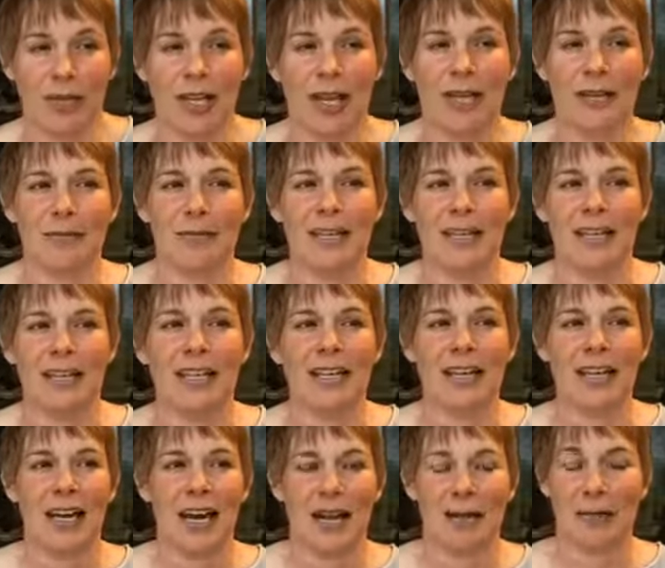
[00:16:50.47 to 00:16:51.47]
I meet.
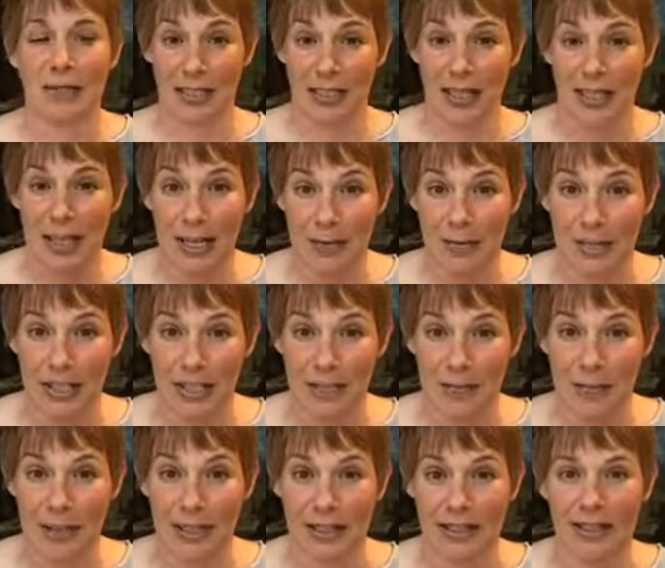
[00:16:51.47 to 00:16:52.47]
I'm like, get on my
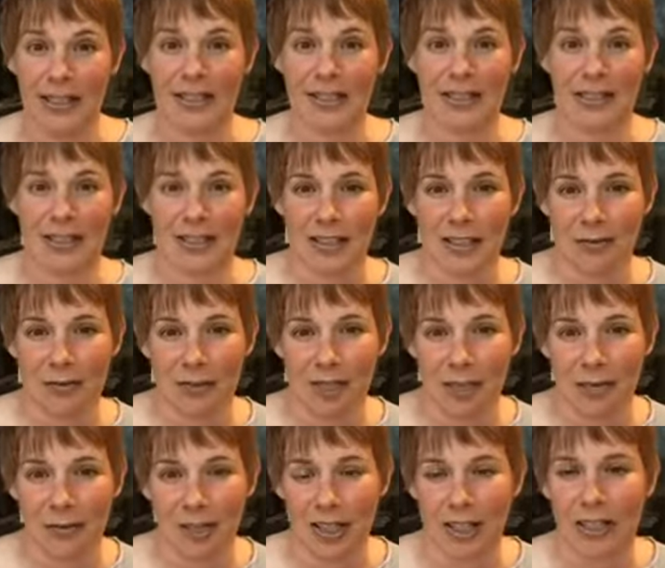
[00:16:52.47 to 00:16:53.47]
email list, and then when
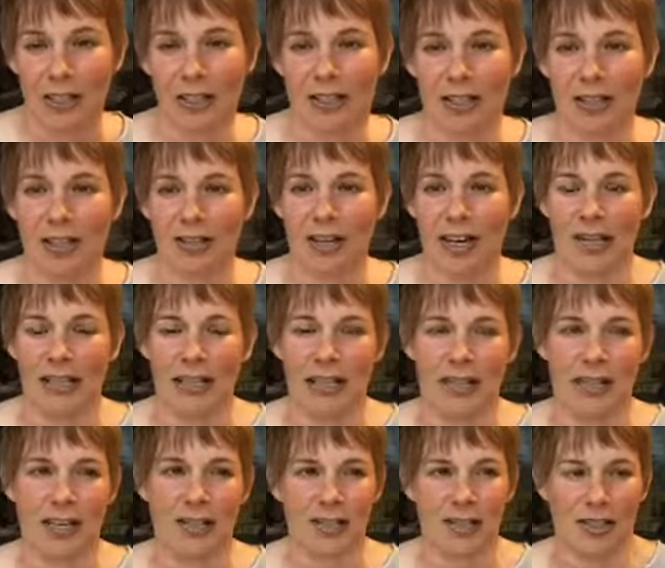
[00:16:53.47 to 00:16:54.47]
I want to go
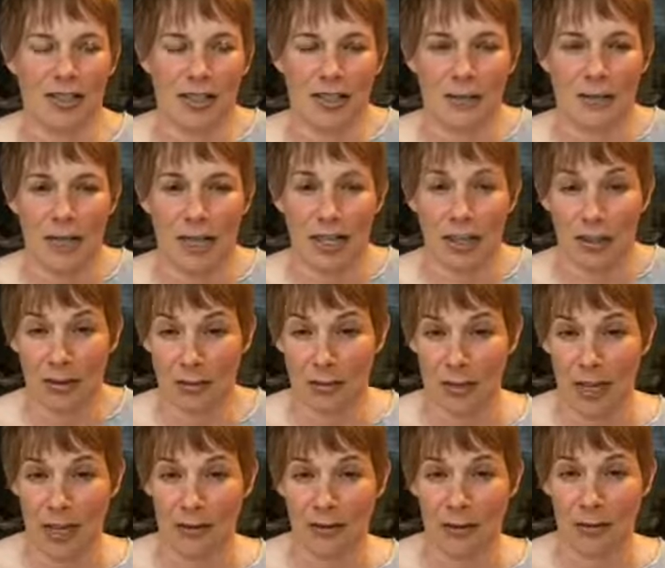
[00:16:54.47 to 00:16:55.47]
hiking, I just email
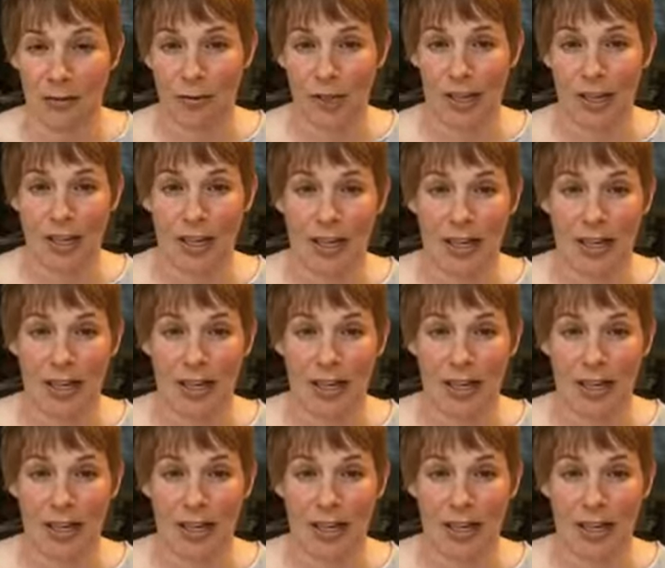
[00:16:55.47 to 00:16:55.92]
everyone.